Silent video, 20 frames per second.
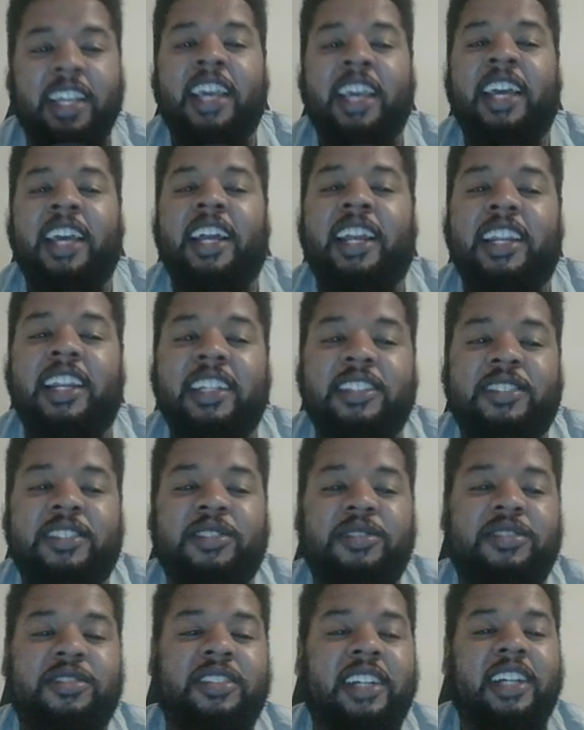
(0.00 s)
let's go
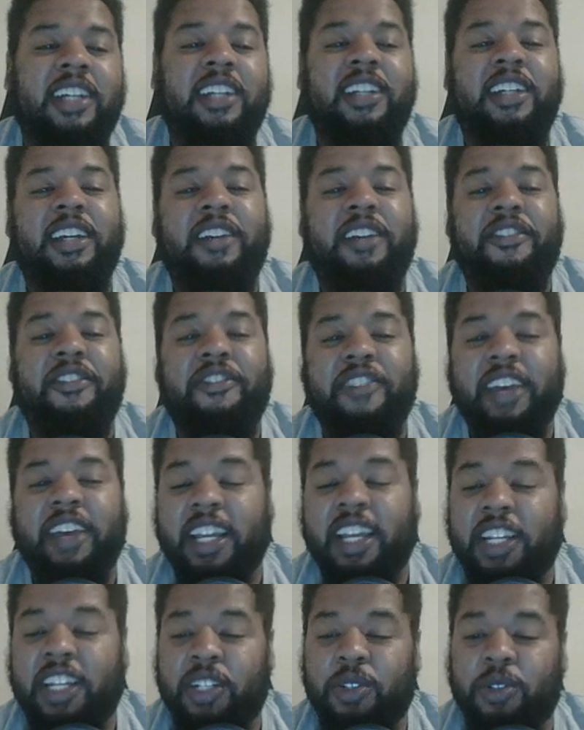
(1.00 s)
take a look at
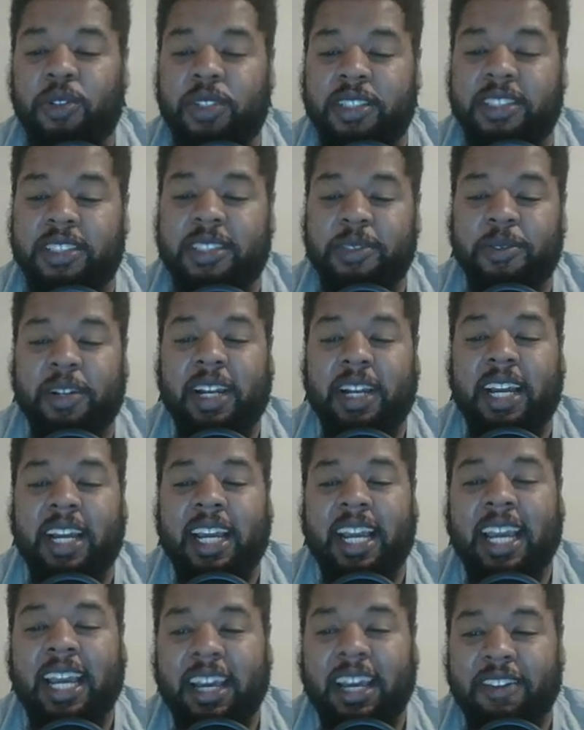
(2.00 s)
FanDuel and see what I
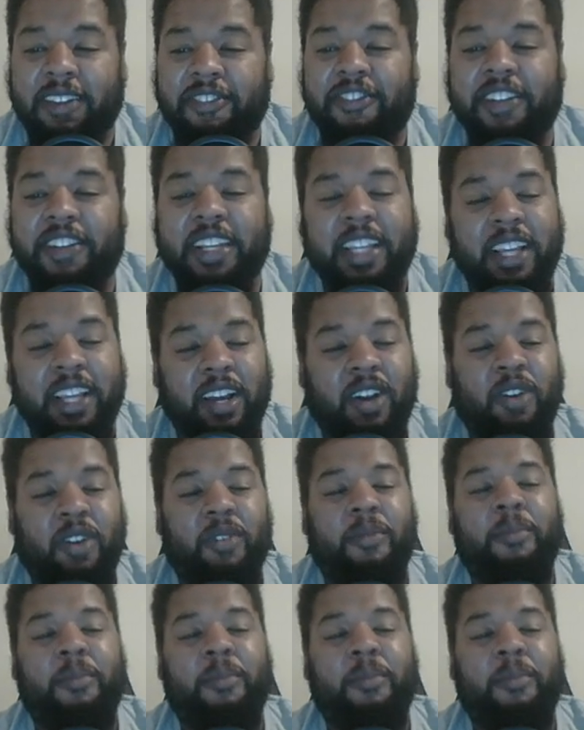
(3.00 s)
got for y'all.